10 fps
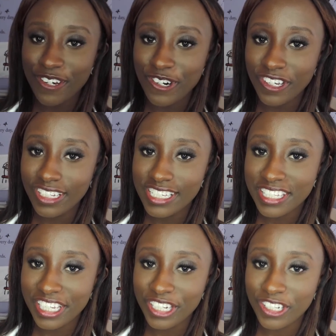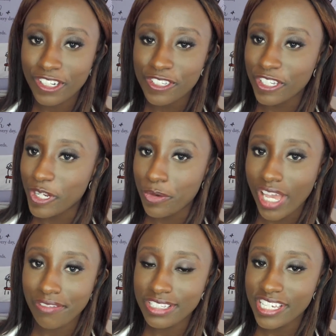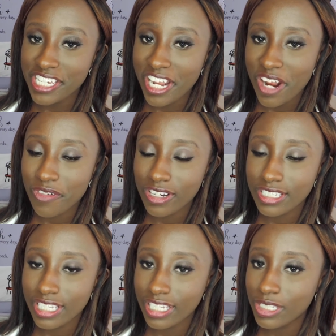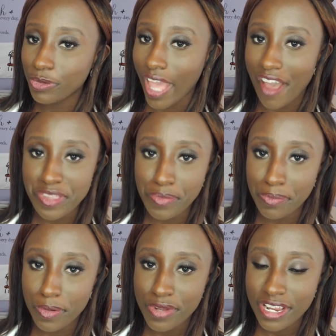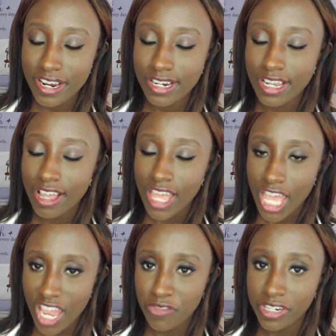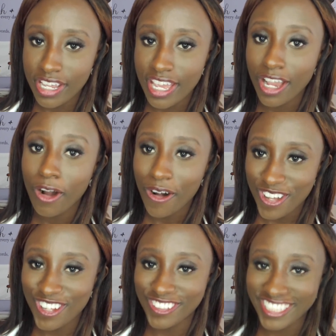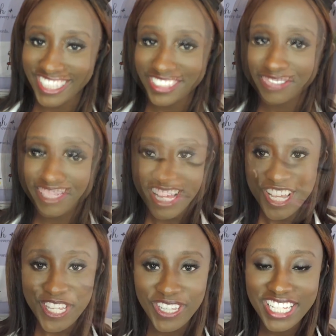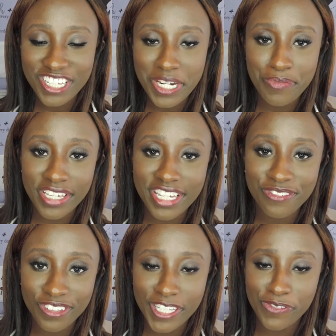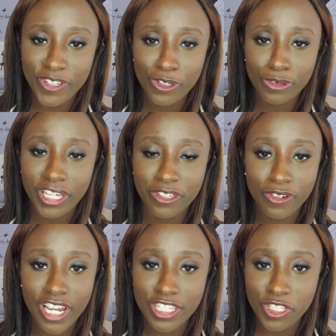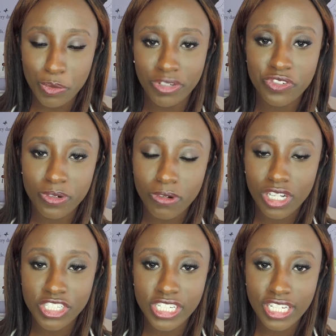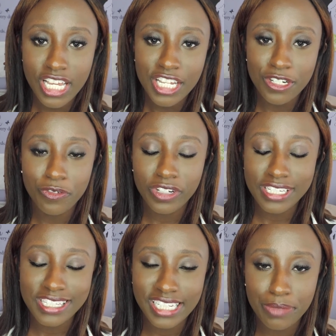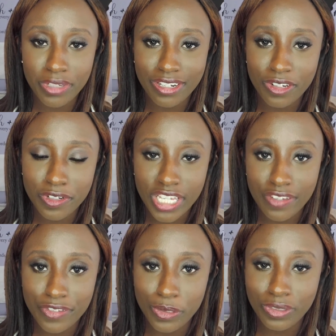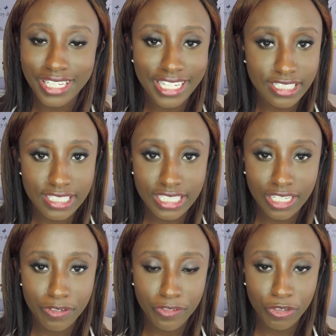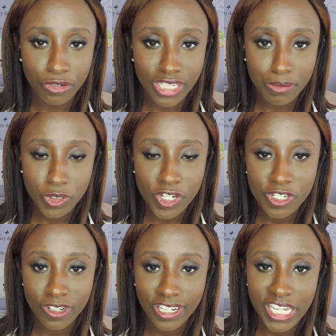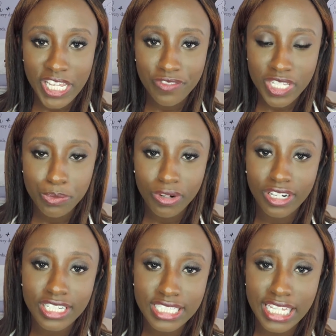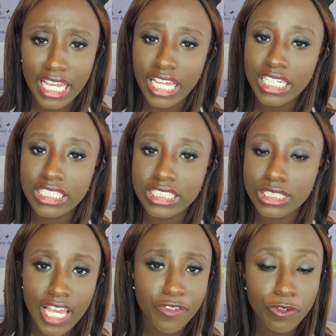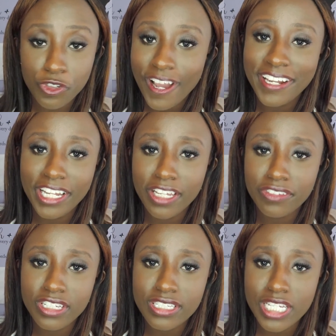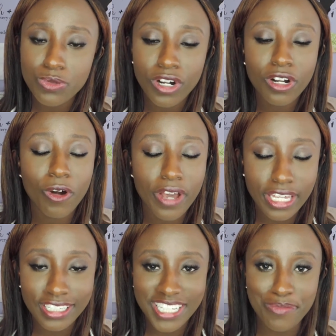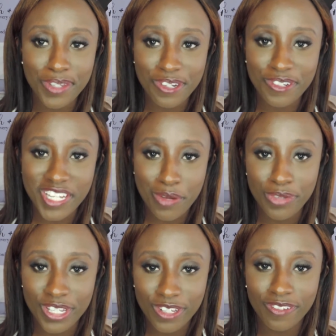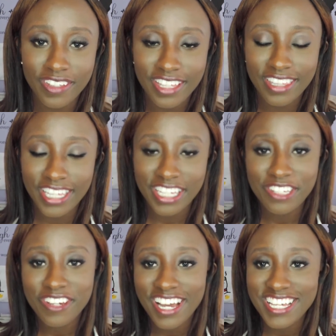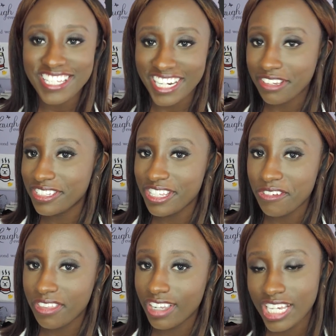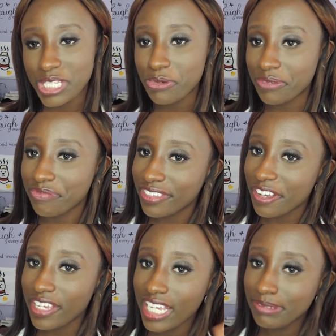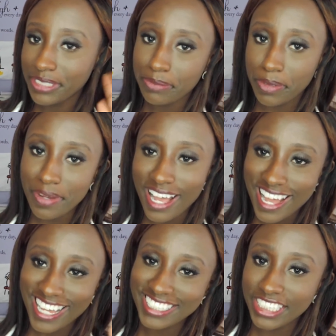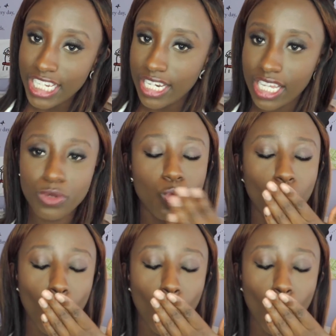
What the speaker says: Oily skin girls, you know we have to take care of our skin. We have to be prepared every day, all day. So that's going to be it for this video. Thank you guys so much for watching. Don't forget to let me know if you would like to see a review and demonstration on any of these products. And if you've tried any of these as well, go ahead and let me know down below. Thank you guys, and I'll see you in the next one. Okay, bye-bye. Janet.